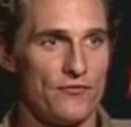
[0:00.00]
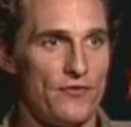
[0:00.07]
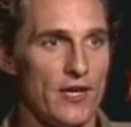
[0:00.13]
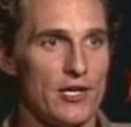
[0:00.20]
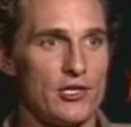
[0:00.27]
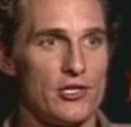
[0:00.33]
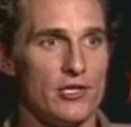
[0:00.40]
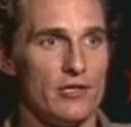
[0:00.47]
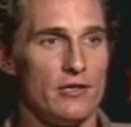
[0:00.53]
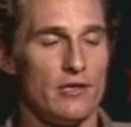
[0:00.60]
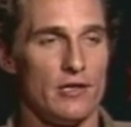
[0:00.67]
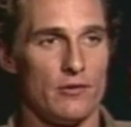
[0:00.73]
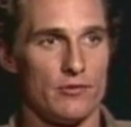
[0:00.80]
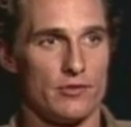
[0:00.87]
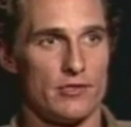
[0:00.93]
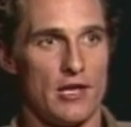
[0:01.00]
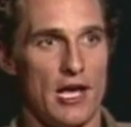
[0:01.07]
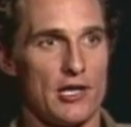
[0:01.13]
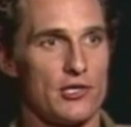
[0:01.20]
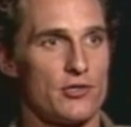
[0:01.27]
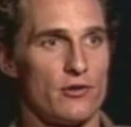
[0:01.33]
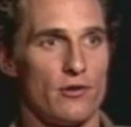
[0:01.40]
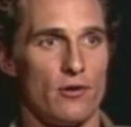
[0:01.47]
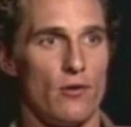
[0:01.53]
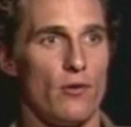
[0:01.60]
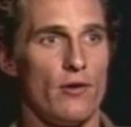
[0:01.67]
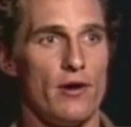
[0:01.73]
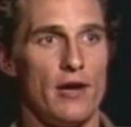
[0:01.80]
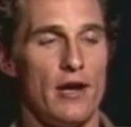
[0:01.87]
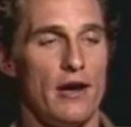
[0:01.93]
fiction. It was
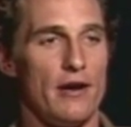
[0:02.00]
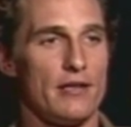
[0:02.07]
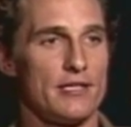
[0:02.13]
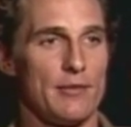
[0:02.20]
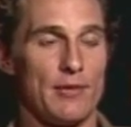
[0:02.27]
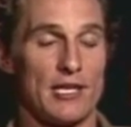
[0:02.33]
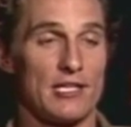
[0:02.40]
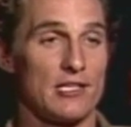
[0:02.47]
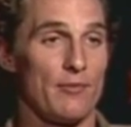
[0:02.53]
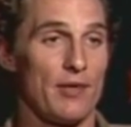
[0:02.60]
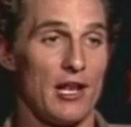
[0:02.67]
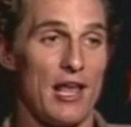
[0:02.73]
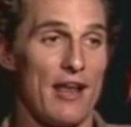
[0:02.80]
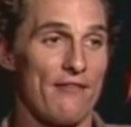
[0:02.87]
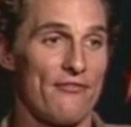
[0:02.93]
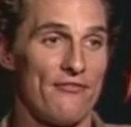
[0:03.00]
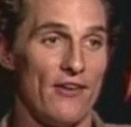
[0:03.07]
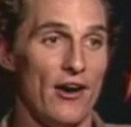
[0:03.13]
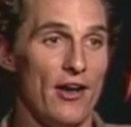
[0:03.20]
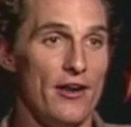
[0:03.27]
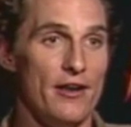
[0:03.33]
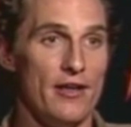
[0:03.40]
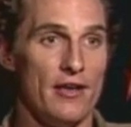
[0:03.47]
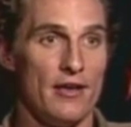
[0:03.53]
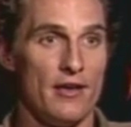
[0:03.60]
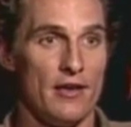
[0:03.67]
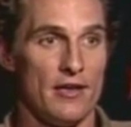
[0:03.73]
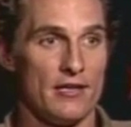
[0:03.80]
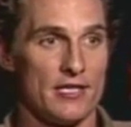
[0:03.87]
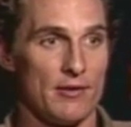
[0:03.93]
extraordinary. It seemed like it was going to be a lot of fun.
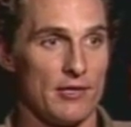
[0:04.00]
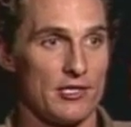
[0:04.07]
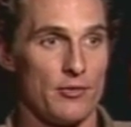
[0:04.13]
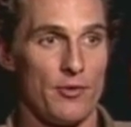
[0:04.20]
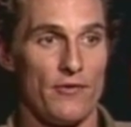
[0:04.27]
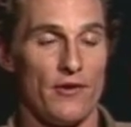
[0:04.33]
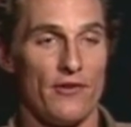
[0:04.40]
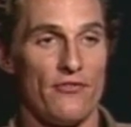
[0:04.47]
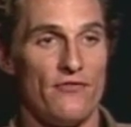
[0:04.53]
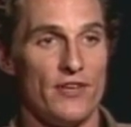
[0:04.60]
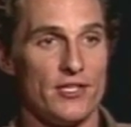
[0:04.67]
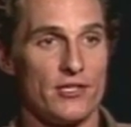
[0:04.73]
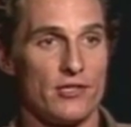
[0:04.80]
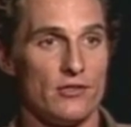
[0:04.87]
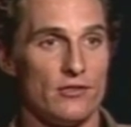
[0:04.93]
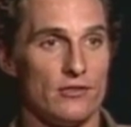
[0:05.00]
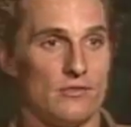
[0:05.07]
It seemed like it was going to be very physical.